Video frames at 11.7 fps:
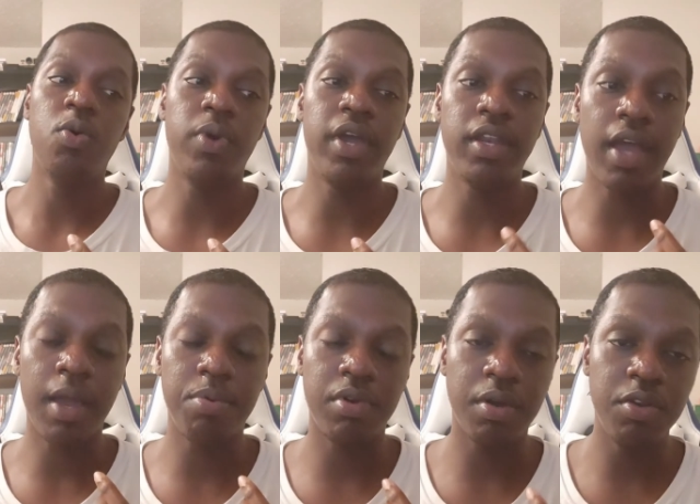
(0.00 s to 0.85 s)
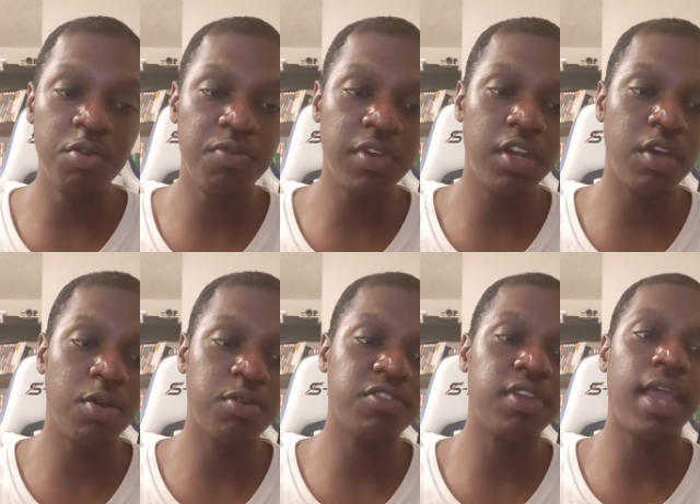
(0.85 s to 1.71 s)
when I put out new
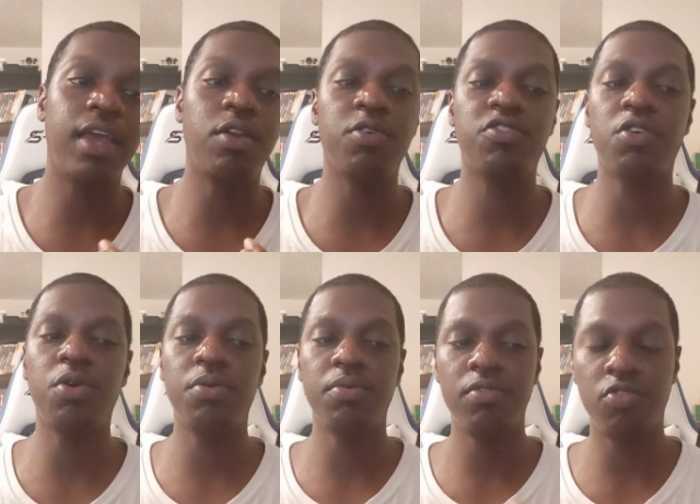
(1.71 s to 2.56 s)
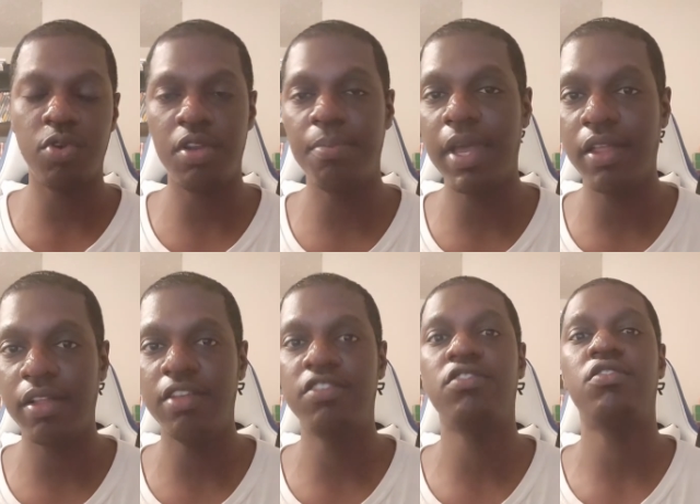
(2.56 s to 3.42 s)
videos, and also join the
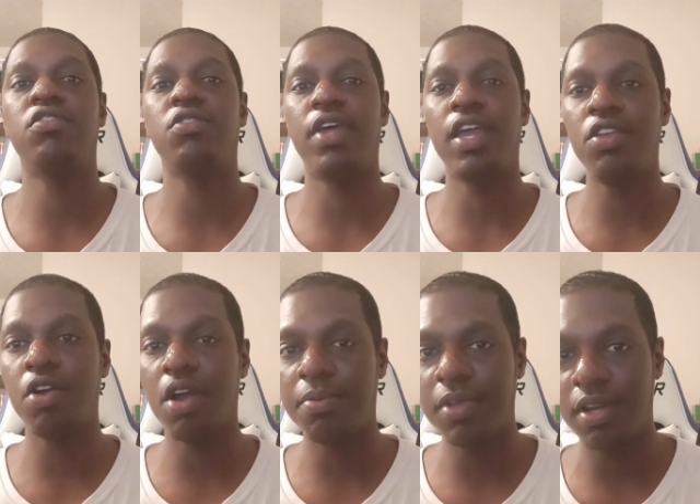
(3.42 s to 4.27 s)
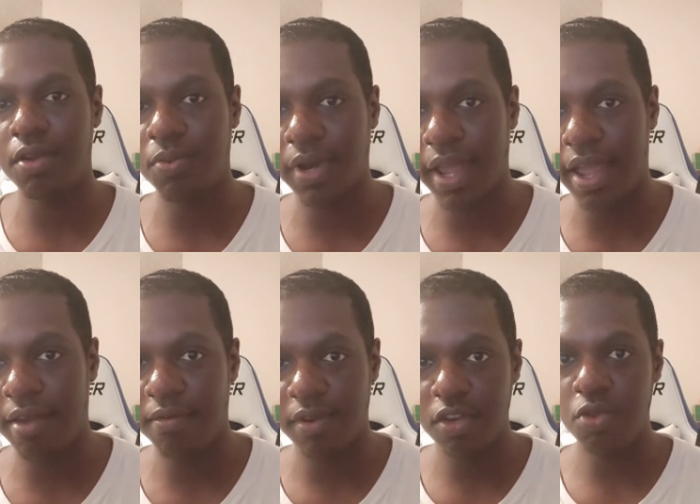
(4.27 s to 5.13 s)
mailing list so that you're updated when I
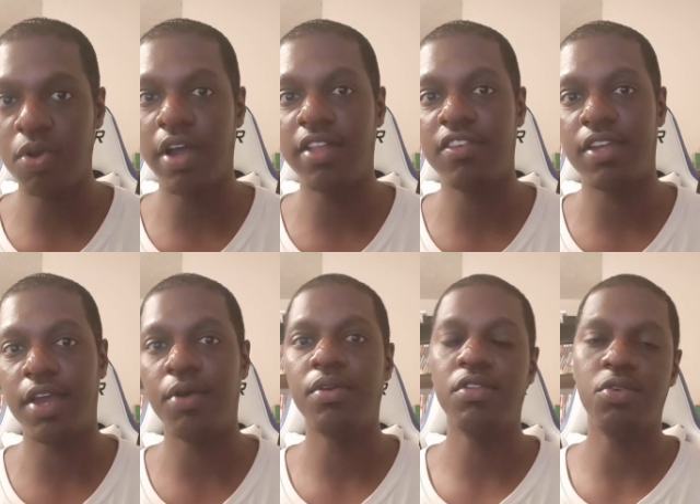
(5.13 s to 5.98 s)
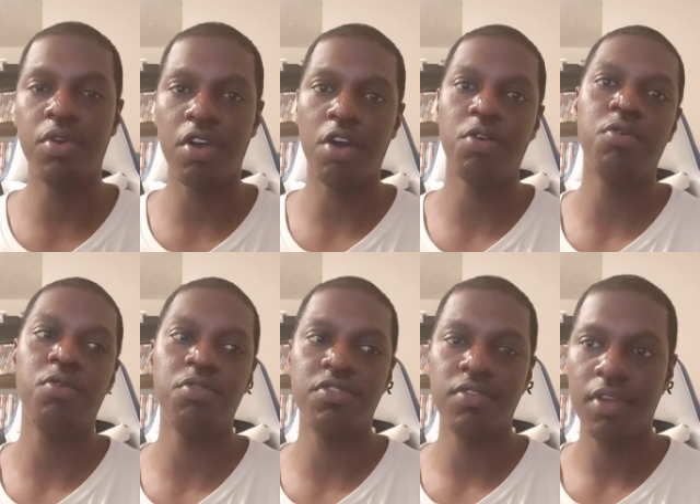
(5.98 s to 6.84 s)
have new content out, including
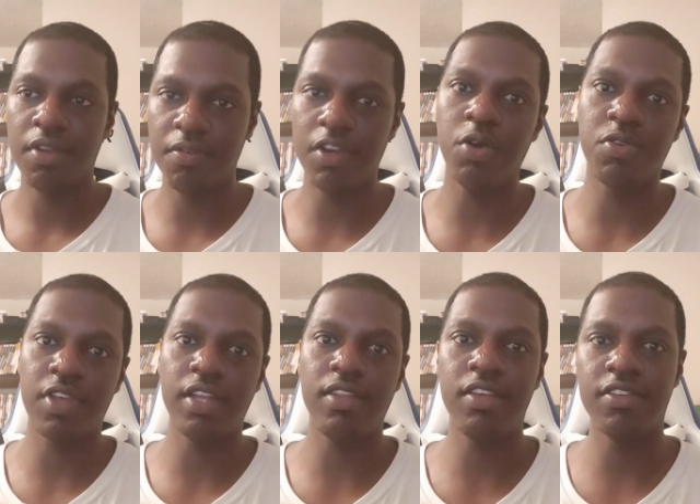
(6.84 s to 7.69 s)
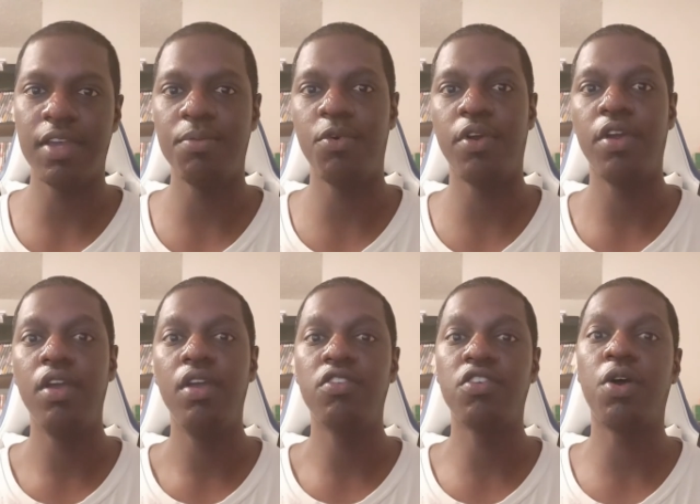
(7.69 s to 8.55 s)
articles, videos like these, and more.
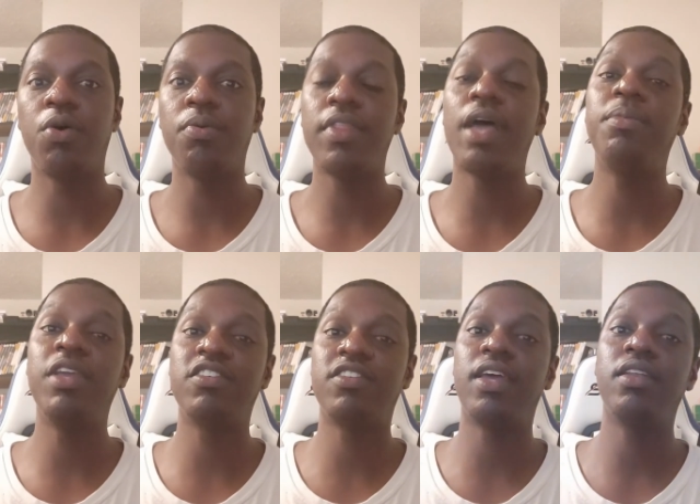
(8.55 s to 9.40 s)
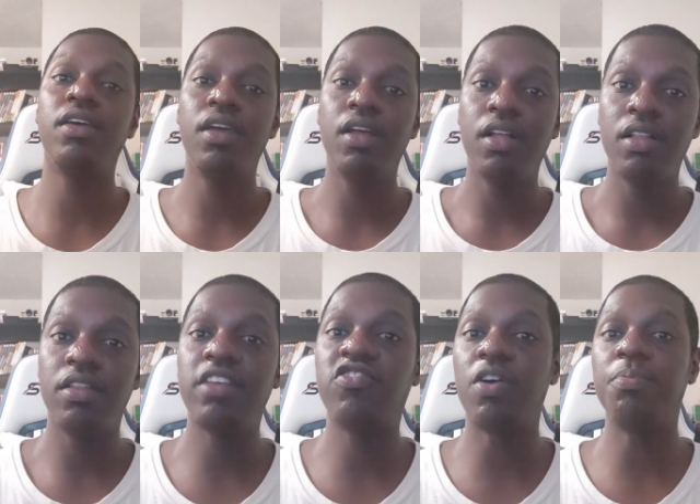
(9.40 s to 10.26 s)
So, that being said,
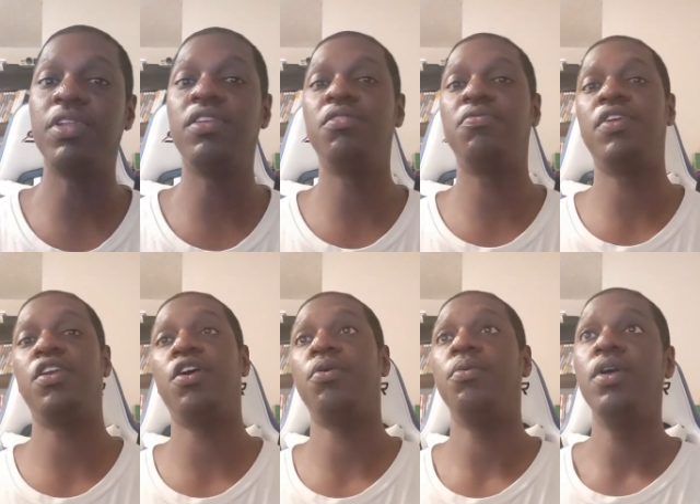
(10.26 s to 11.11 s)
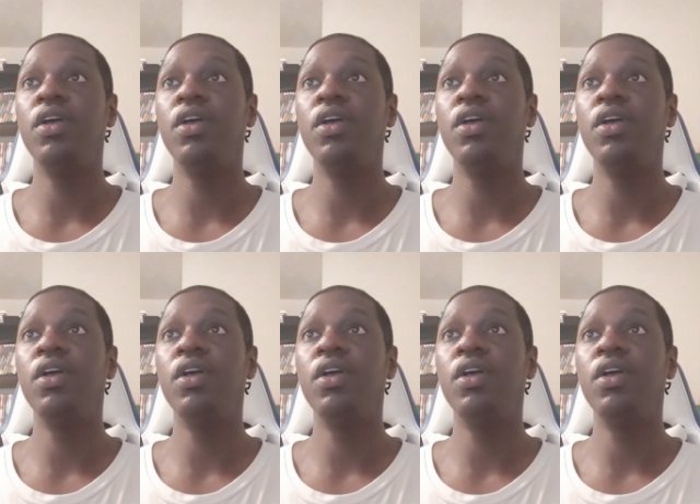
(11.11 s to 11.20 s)
let's jump into the video.